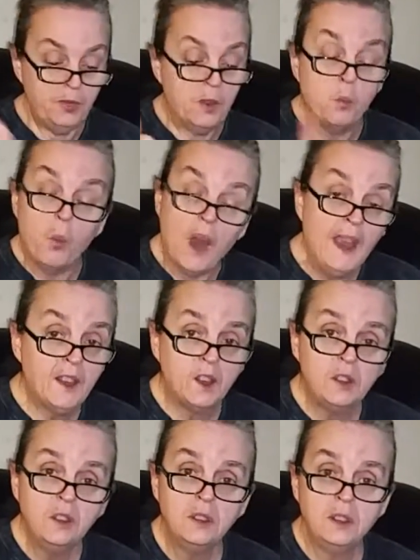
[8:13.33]
The
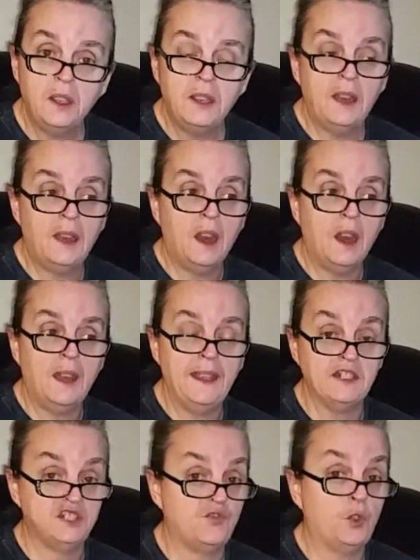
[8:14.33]
wire
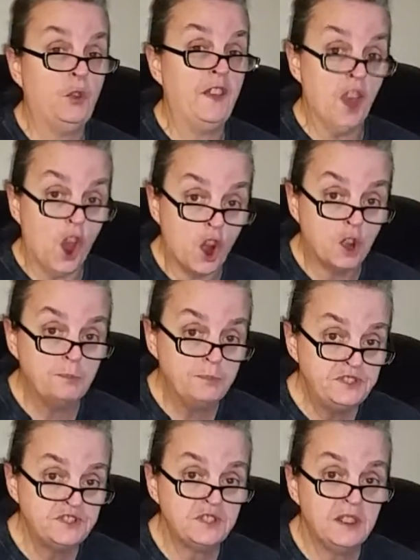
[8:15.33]
is for the
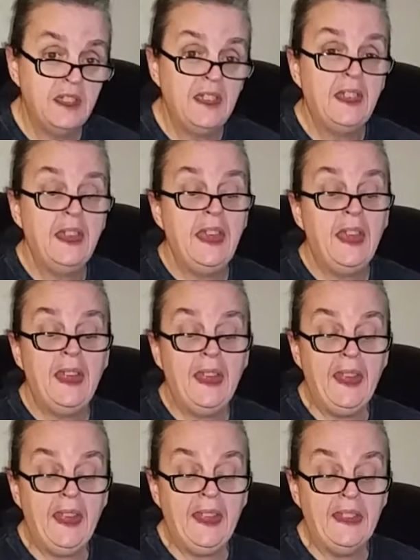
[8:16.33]
arms,
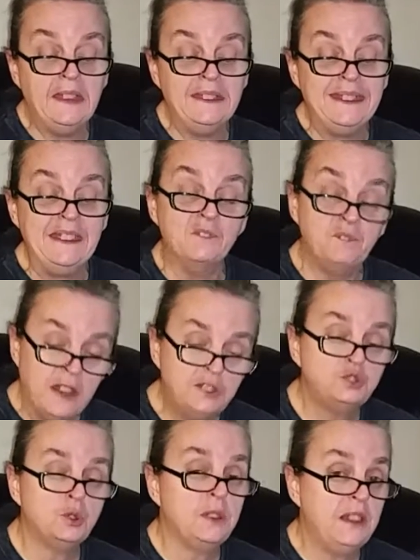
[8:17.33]
and
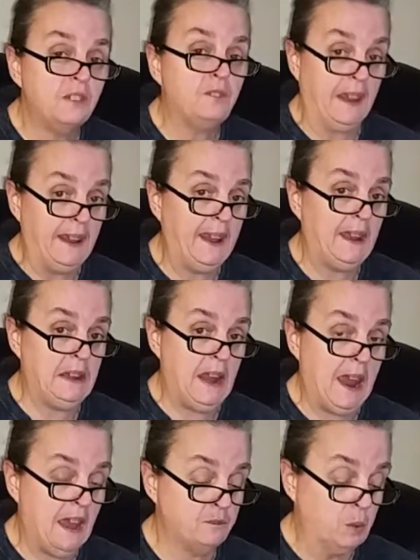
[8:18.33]
eventually if I get
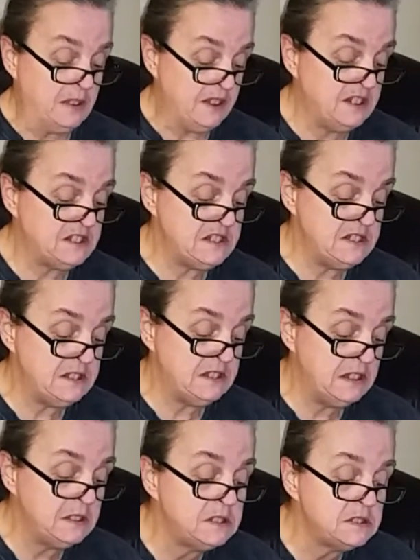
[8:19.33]
halfway decent
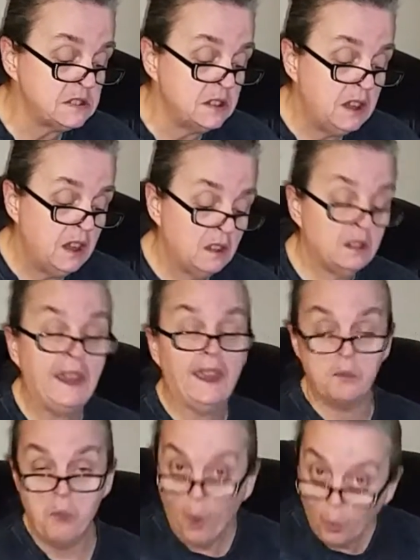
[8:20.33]
at this,
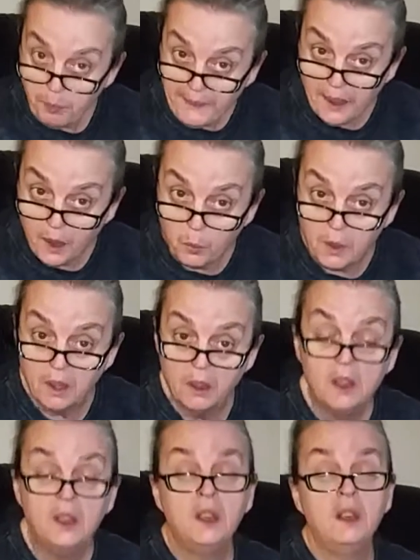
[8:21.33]
like I'm hoping I
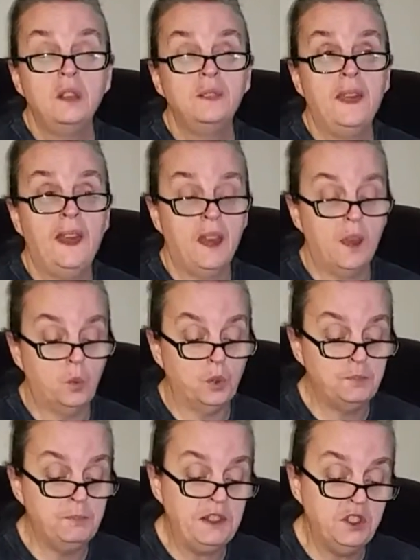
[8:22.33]
will, then I
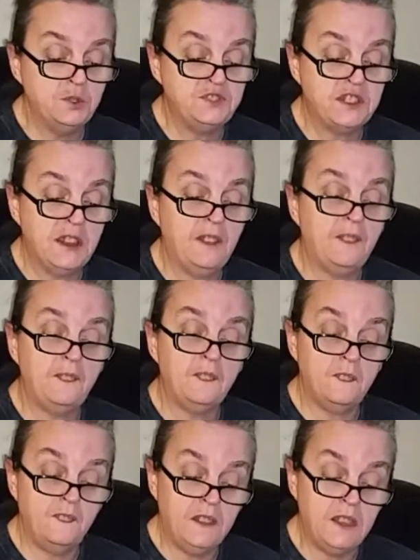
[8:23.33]
will be using
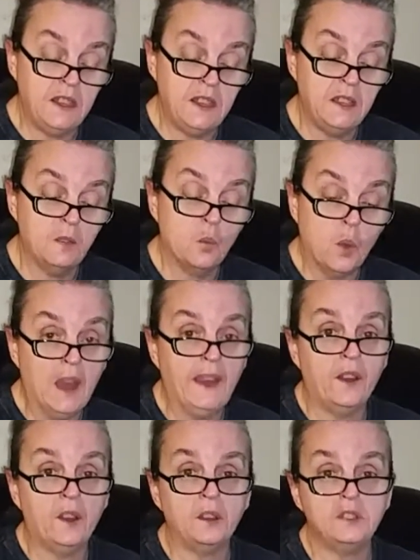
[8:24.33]
the
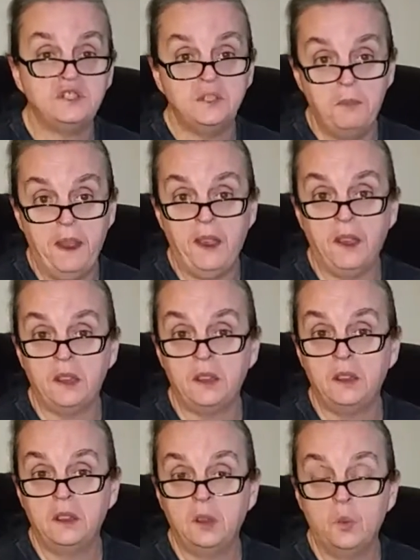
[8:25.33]
wire to make
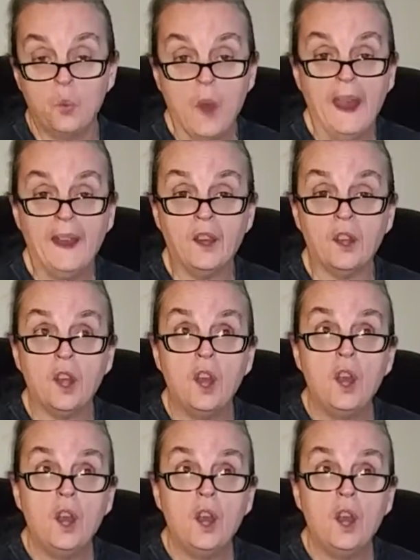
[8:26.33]
wire